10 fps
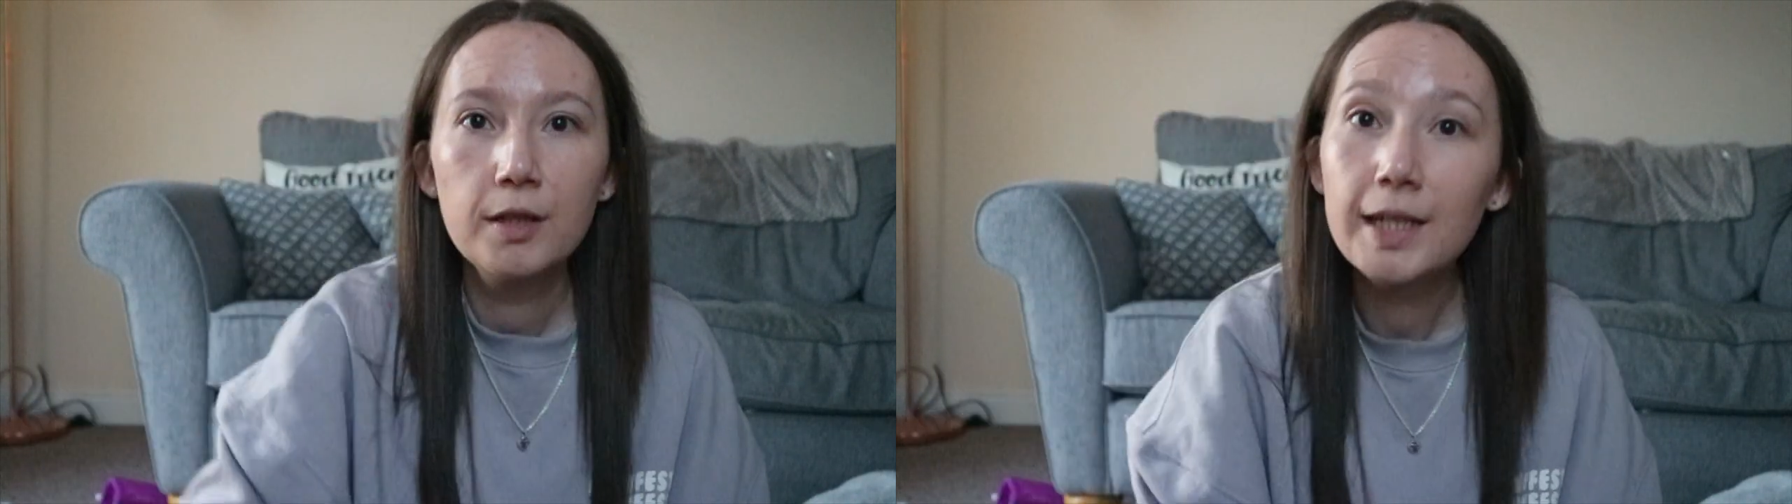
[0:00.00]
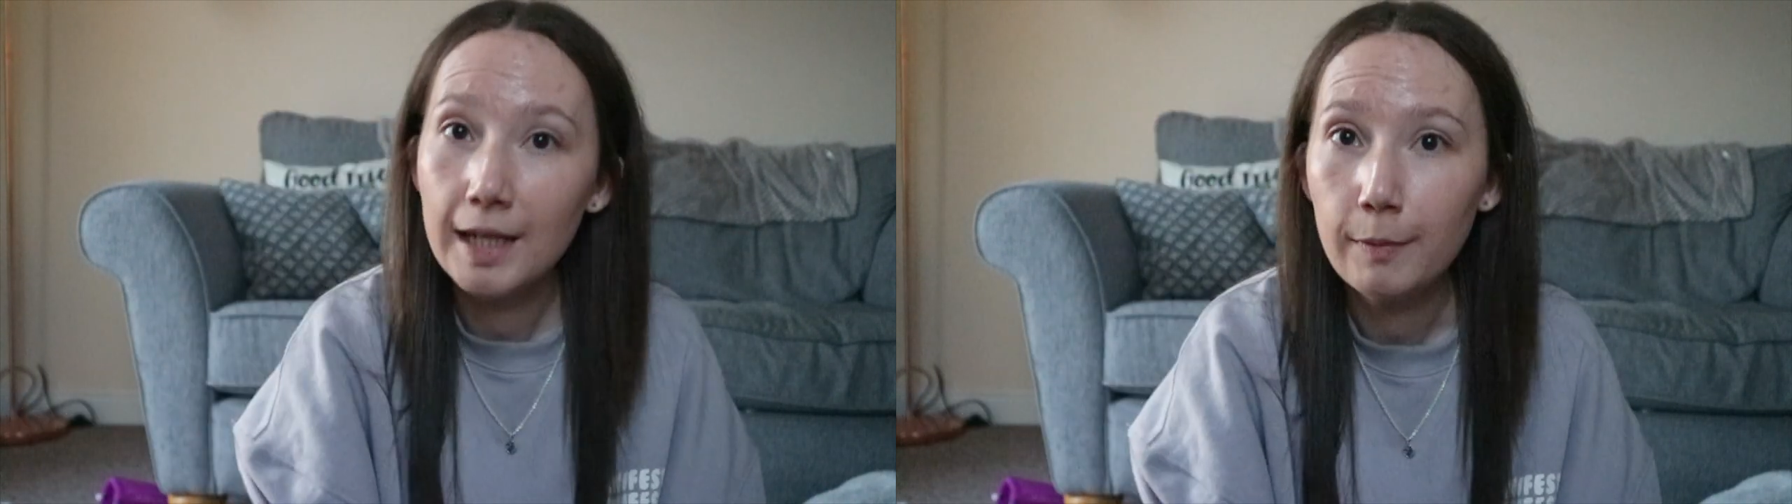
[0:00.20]

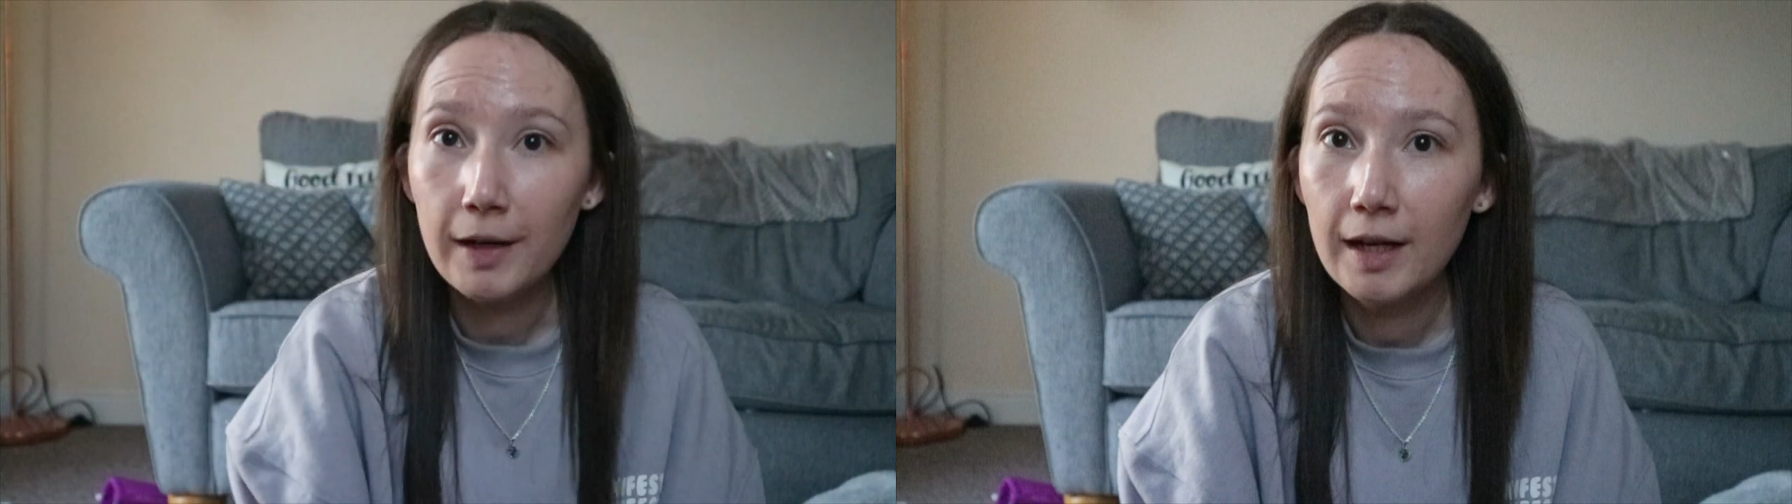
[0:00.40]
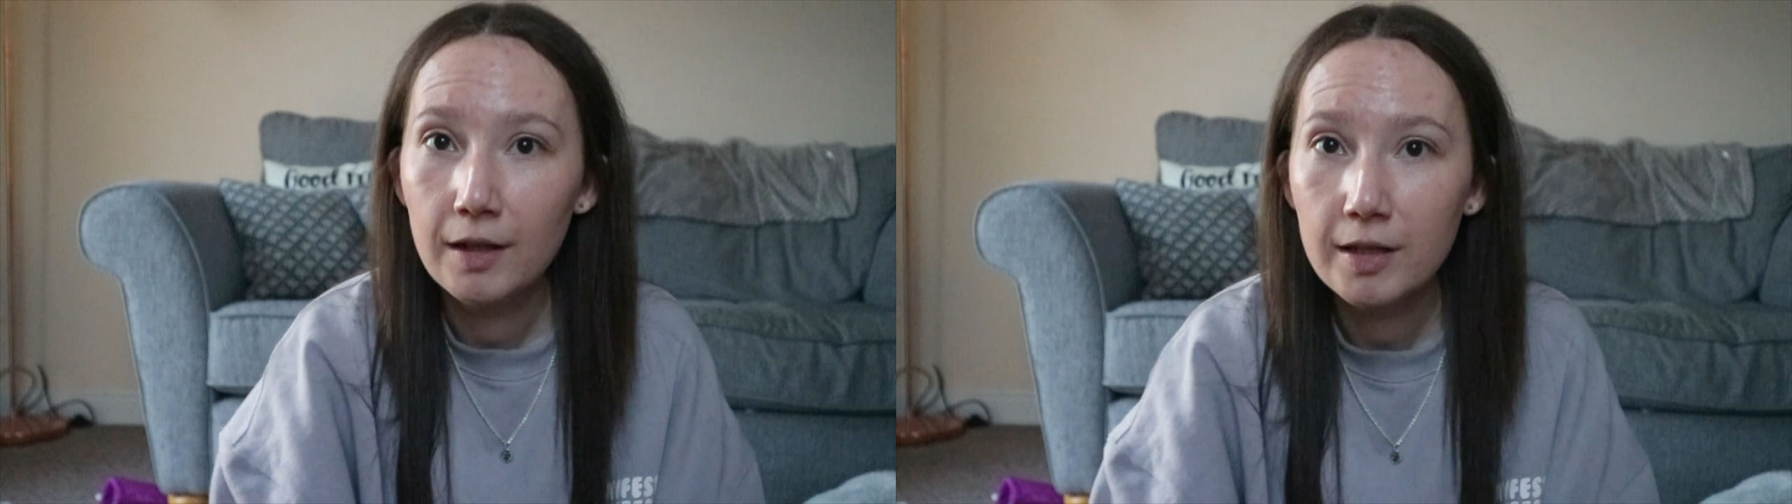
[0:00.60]
to keep
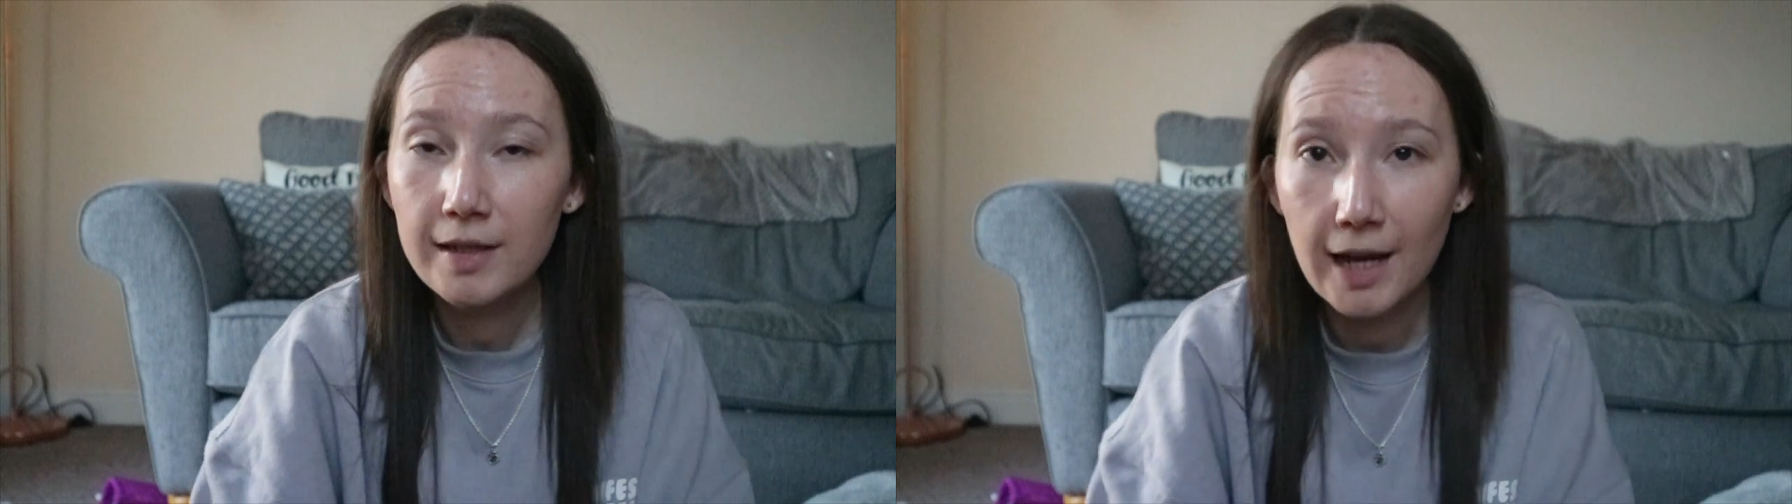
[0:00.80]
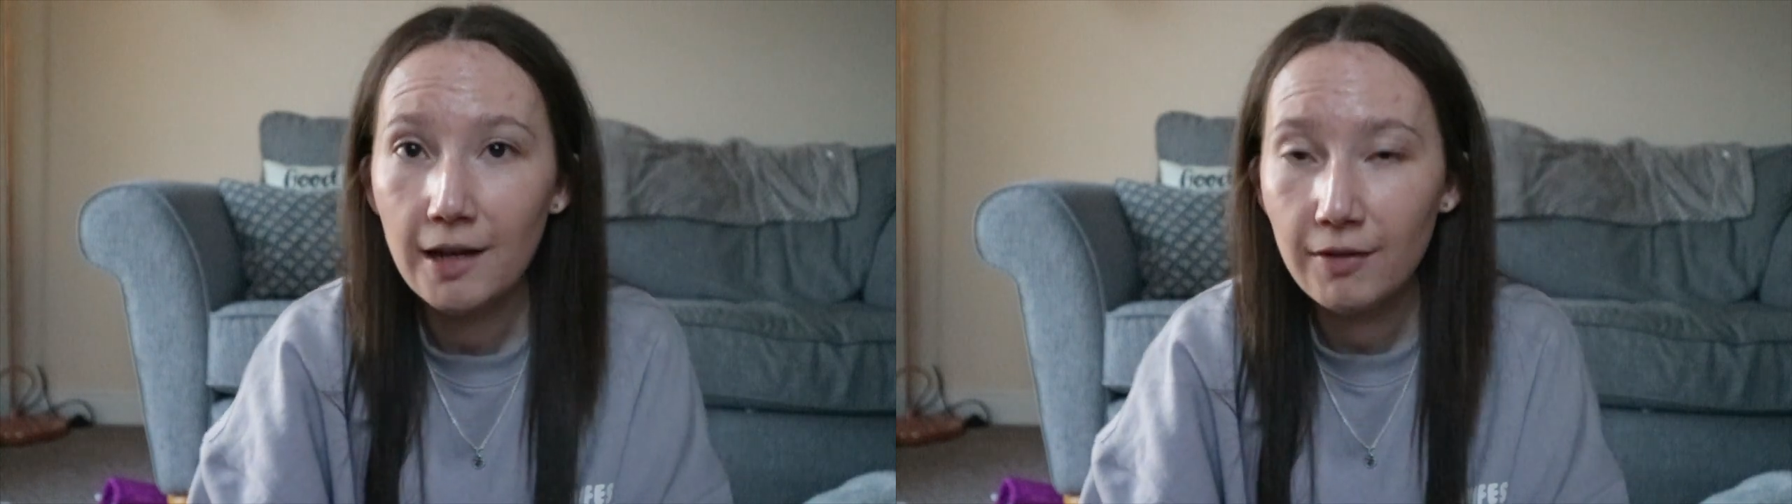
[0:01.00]
it
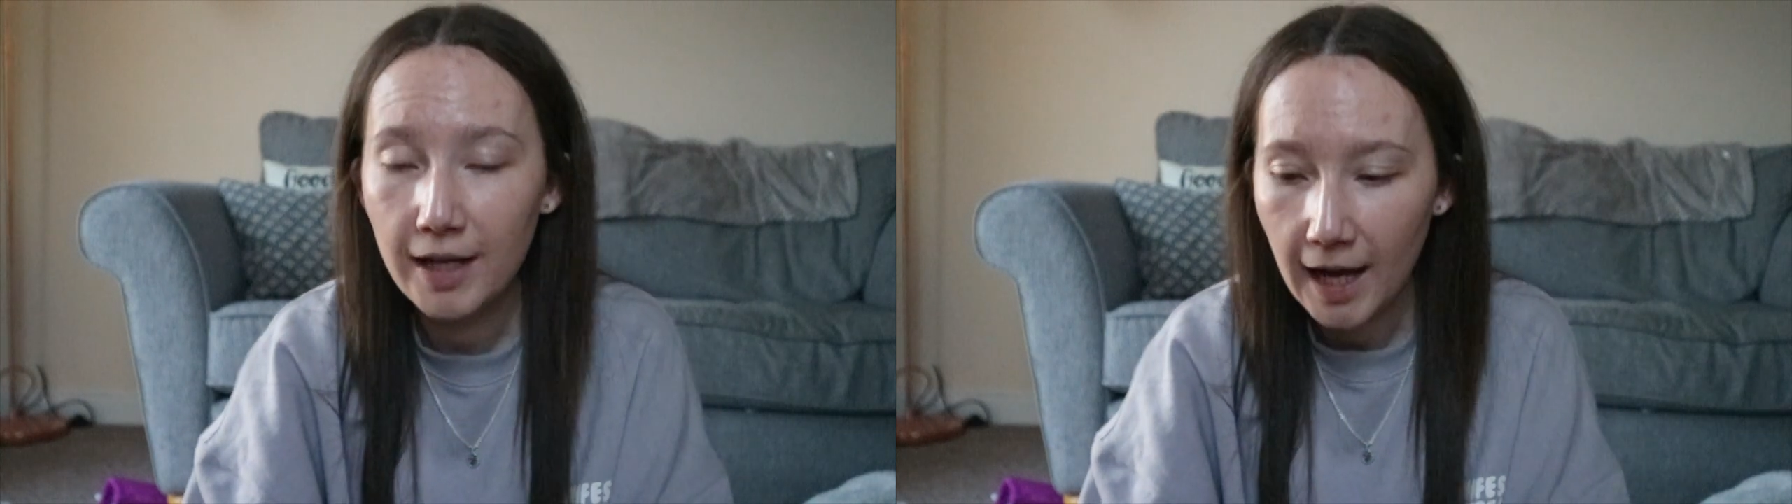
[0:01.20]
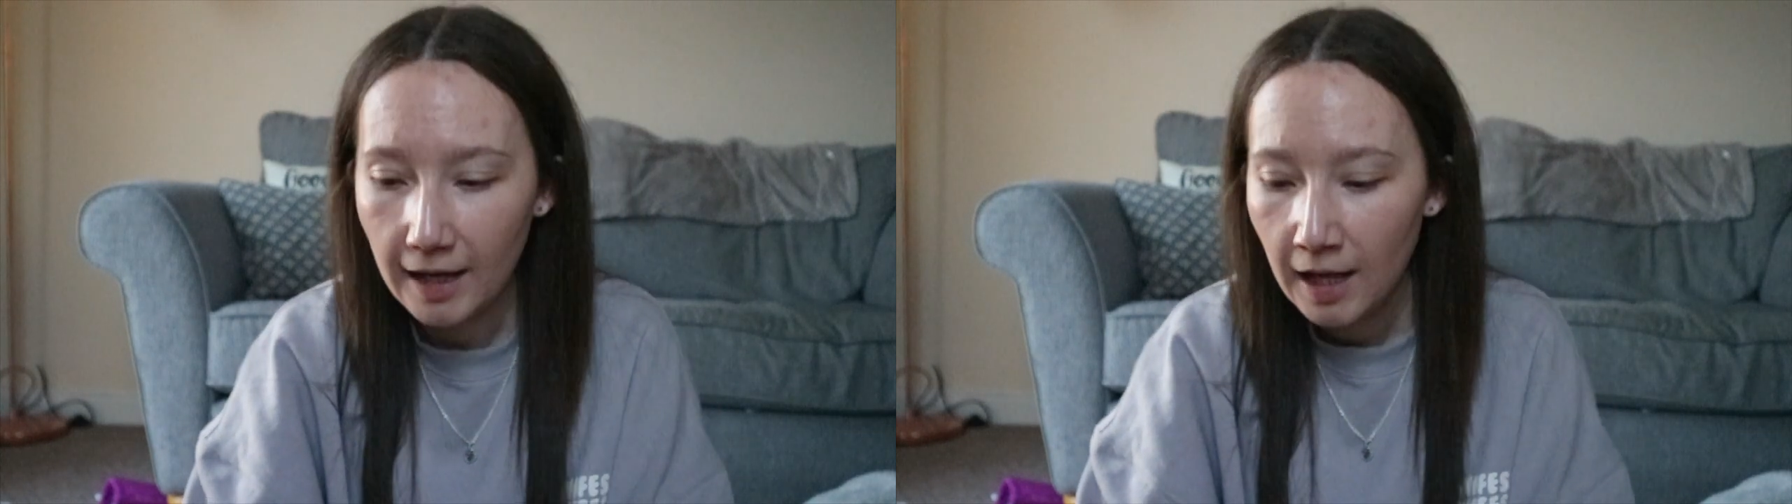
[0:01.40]
safe
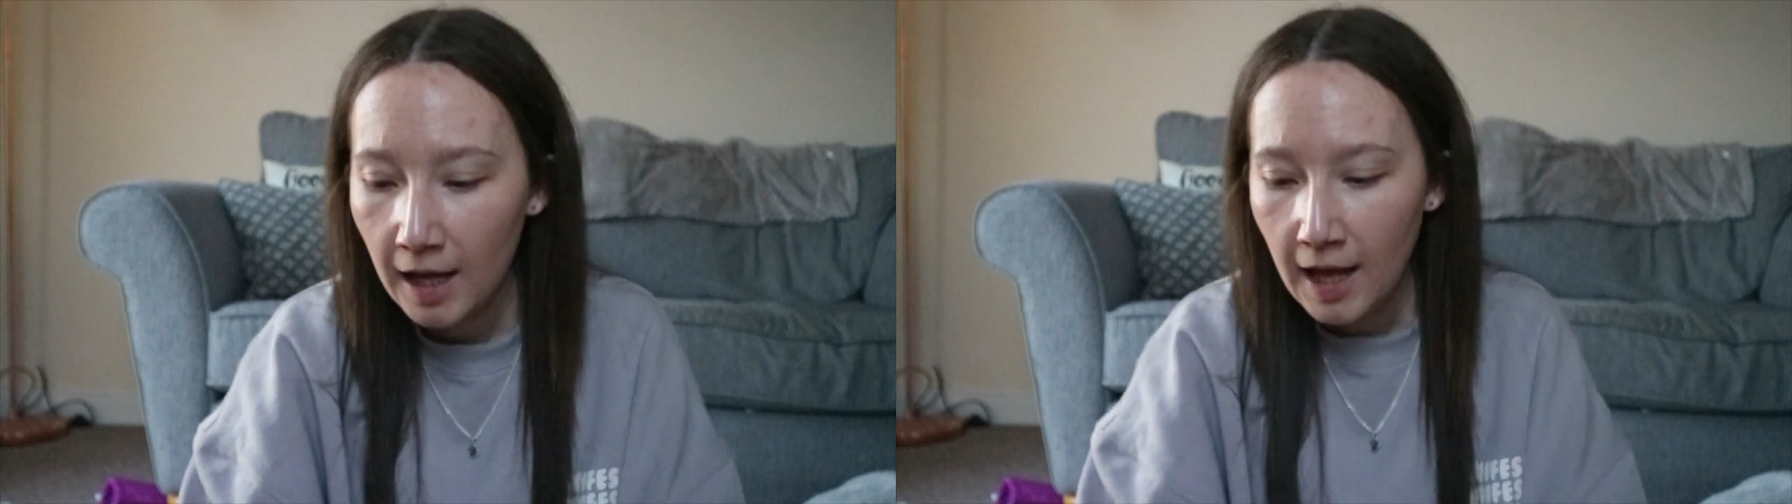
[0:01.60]
again,